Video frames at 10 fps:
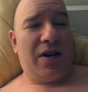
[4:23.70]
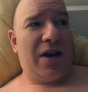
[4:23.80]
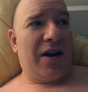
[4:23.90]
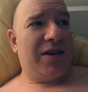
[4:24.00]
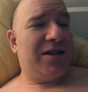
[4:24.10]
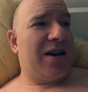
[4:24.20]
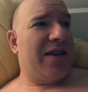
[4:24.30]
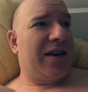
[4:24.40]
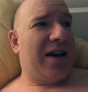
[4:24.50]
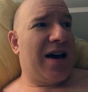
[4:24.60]
And I saw
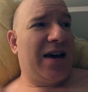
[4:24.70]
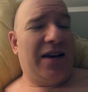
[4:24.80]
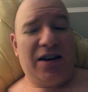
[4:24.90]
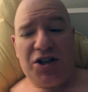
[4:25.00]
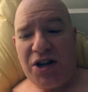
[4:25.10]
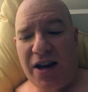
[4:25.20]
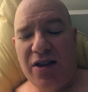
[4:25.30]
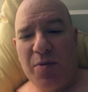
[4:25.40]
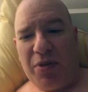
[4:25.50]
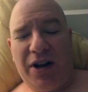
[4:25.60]
the guy, like,
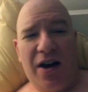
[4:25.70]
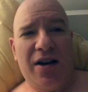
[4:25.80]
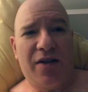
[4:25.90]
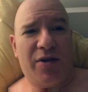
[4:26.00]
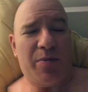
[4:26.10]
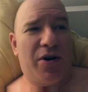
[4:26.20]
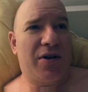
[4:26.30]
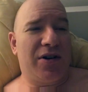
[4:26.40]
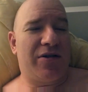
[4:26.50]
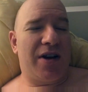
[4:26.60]
checking the plug of the
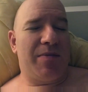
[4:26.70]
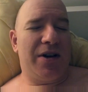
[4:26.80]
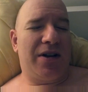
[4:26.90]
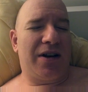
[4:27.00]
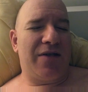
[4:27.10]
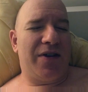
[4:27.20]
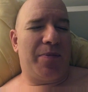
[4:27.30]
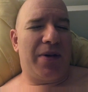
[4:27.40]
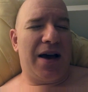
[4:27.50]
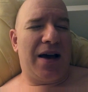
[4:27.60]
broken treadmill, and I
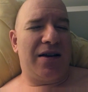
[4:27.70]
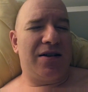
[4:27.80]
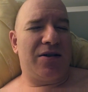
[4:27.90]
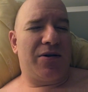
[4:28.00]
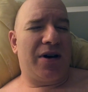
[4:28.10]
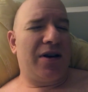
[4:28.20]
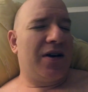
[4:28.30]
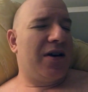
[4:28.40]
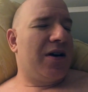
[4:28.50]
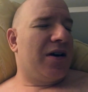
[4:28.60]
felt bad. So I
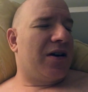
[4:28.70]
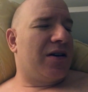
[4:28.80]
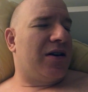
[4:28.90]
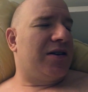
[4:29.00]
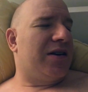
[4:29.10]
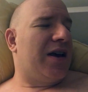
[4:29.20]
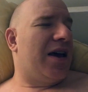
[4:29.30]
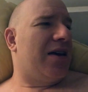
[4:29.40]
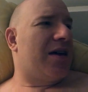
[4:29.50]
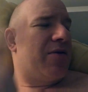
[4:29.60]
said,
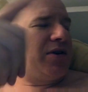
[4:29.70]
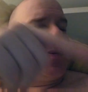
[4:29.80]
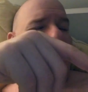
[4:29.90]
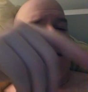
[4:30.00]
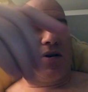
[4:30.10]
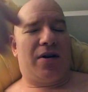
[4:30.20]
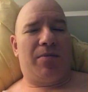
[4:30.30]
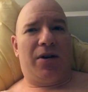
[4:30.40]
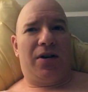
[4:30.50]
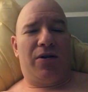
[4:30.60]
"Hey, that one's broken,
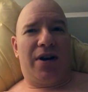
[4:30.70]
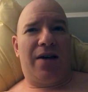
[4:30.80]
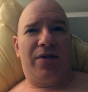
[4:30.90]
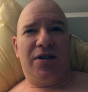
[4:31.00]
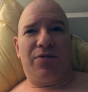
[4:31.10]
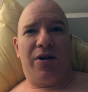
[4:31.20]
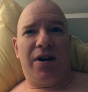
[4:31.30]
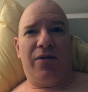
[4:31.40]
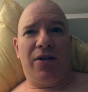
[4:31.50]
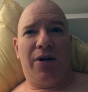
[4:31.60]
but you can have this one,"
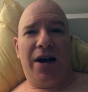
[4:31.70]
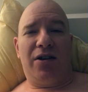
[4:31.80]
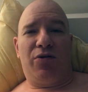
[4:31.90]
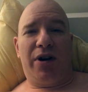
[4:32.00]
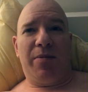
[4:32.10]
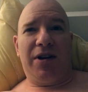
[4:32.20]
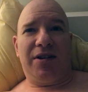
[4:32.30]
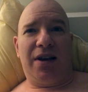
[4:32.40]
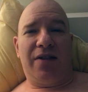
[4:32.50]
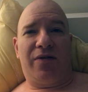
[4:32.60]
even though I had 20 minutes
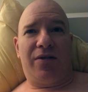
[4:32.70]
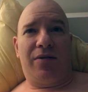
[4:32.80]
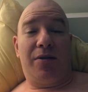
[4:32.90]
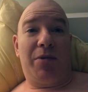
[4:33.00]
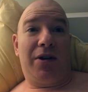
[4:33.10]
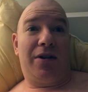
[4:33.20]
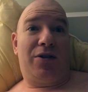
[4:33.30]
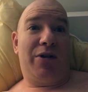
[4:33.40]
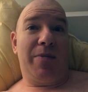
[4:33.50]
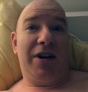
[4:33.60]
left. But
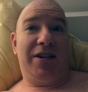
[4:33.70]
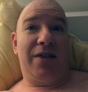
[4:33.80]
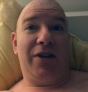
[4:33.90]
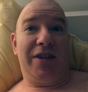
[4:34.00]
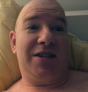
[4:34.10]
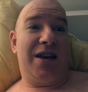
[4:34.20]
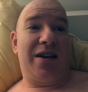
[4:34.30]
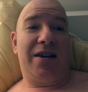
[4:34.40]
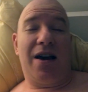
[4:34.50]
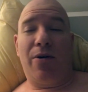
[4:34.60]
20 minutes left on the
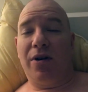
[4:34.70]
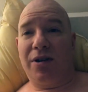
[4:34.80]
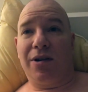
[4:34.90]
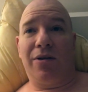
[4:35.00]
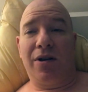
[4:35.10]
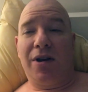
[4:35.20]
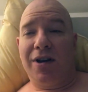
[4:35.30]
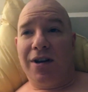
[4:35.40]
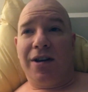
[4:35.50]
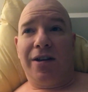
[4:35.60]
second hour, so
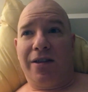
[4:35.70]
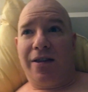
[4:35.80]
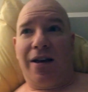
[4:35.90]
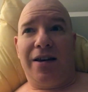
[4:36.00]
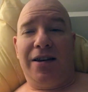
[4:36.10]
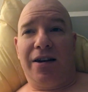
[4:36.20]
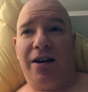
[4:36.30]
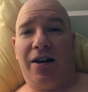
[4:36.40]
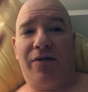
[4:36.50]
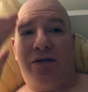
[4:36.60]
I did
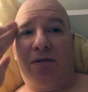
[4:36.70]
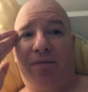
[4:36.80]
enough.